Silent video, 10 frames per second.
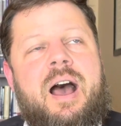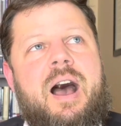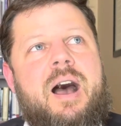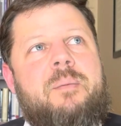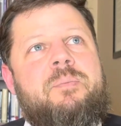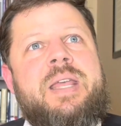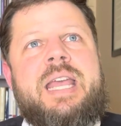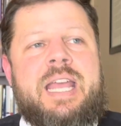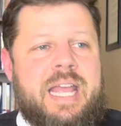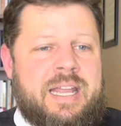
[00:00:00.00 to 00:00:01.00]
Um,
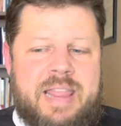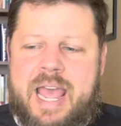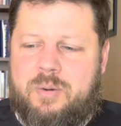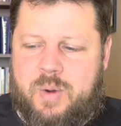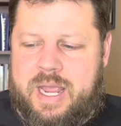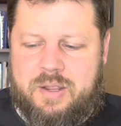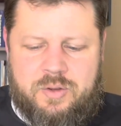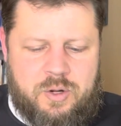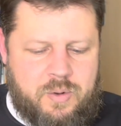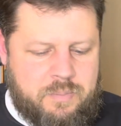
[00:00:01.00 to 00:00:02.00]
in that way,
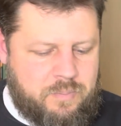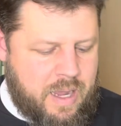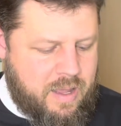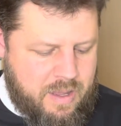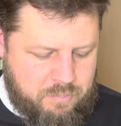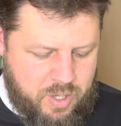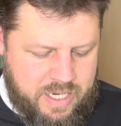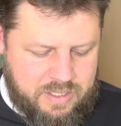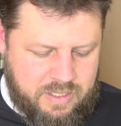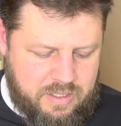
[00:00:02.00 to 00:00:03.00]
you know, I, I
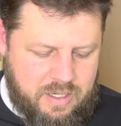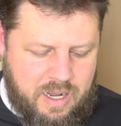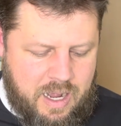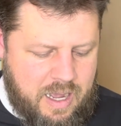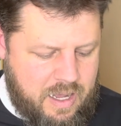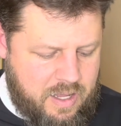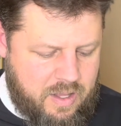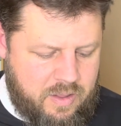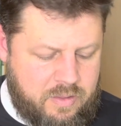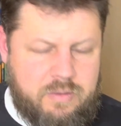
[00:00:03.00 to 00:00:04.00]
prayed to, uh,
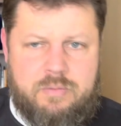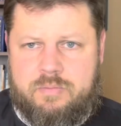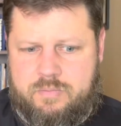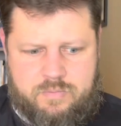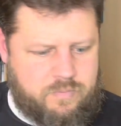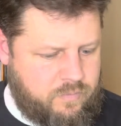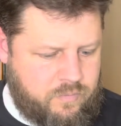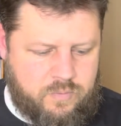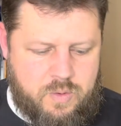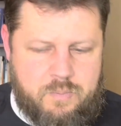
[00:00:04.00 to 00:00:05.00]

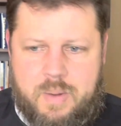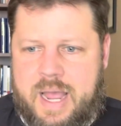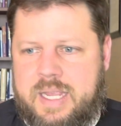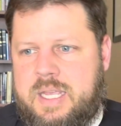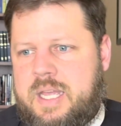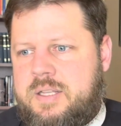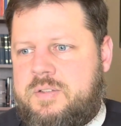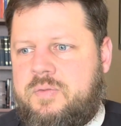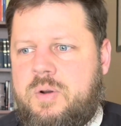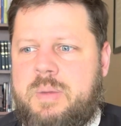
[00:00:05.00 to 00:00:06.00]
for my kids,
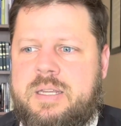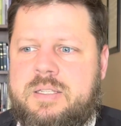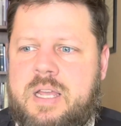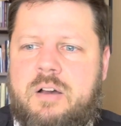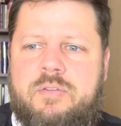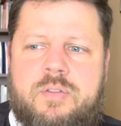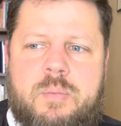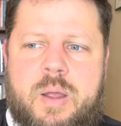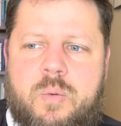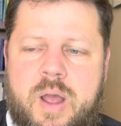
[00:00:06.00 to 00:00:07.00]
for myself, for
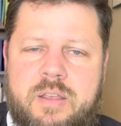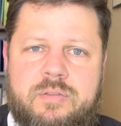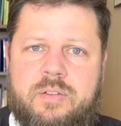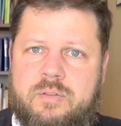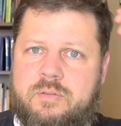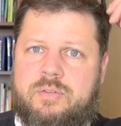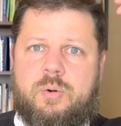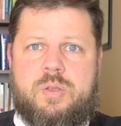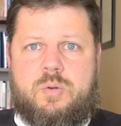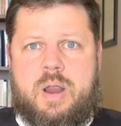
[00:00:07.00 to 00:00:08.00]
my wife, and for
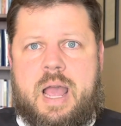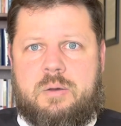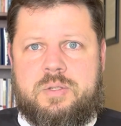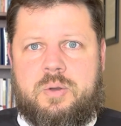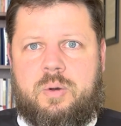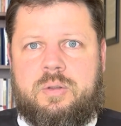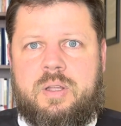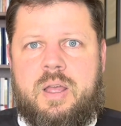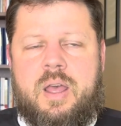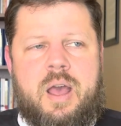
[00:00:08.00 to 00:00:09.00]
your household,
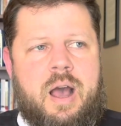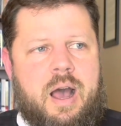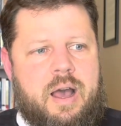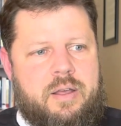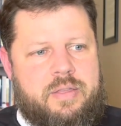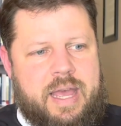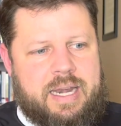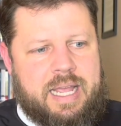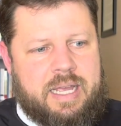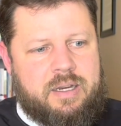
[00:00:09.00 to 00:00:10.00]
uh,
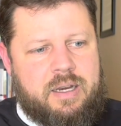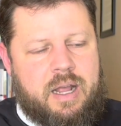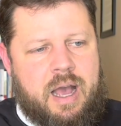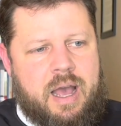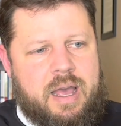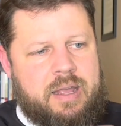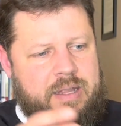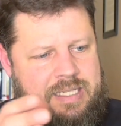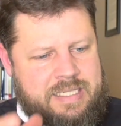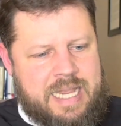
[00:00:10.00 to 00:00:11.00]
that in uh,
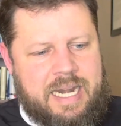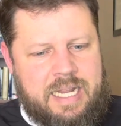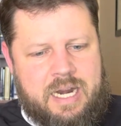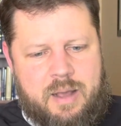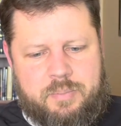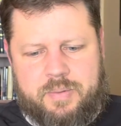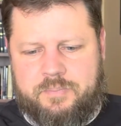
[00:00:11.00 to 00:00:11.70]
setting up